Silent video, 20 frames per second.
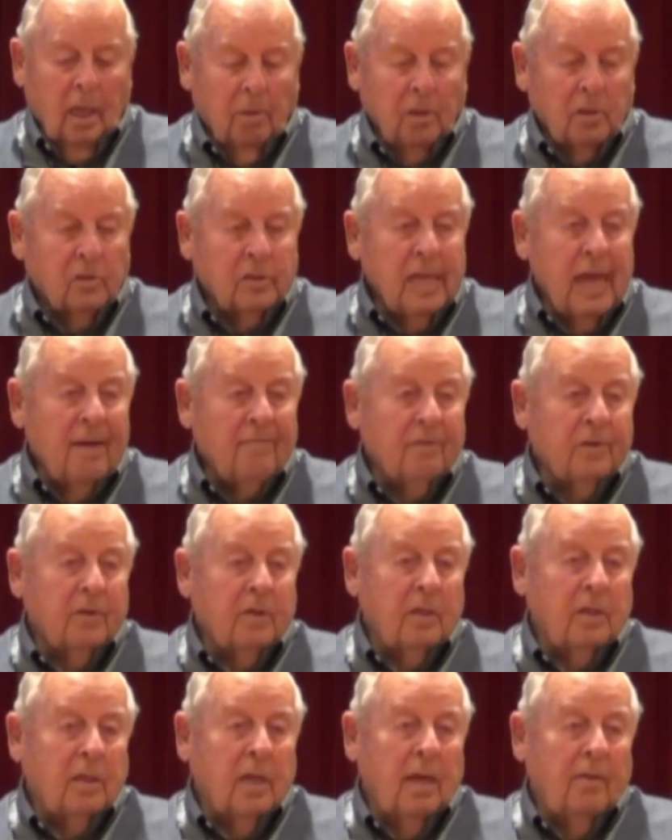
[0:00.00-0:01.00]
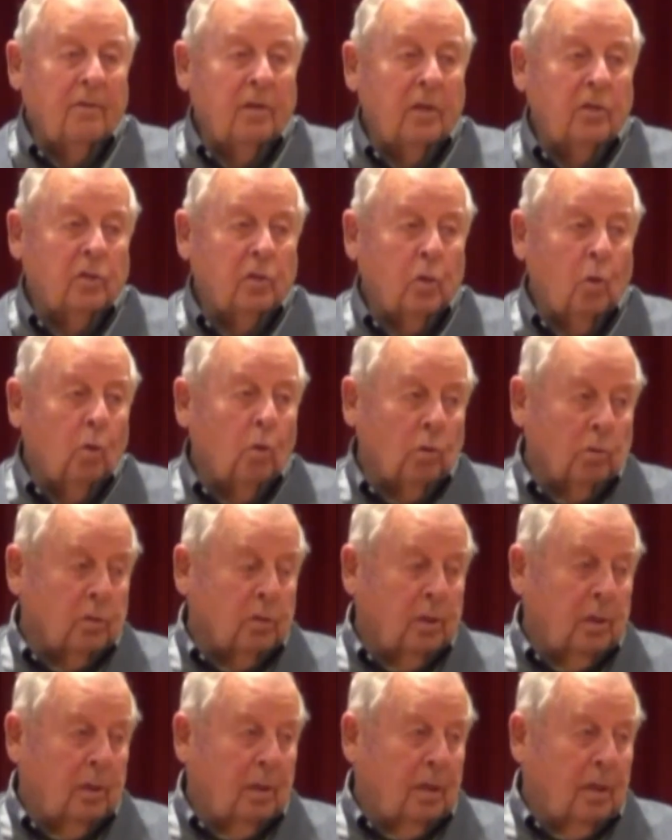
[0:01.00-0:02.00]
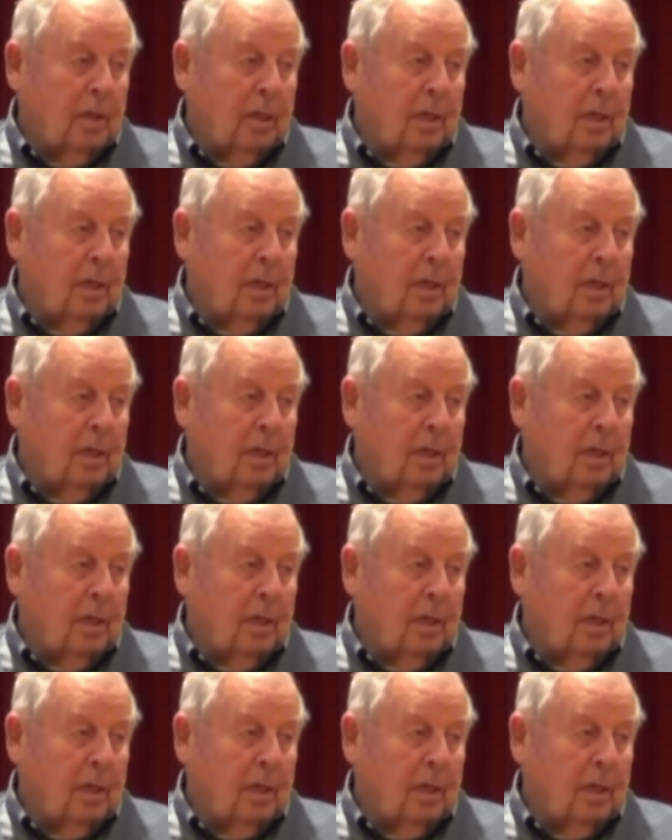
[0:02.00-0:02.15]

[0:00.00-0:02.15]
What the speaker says: but Stafford didn't have any schools.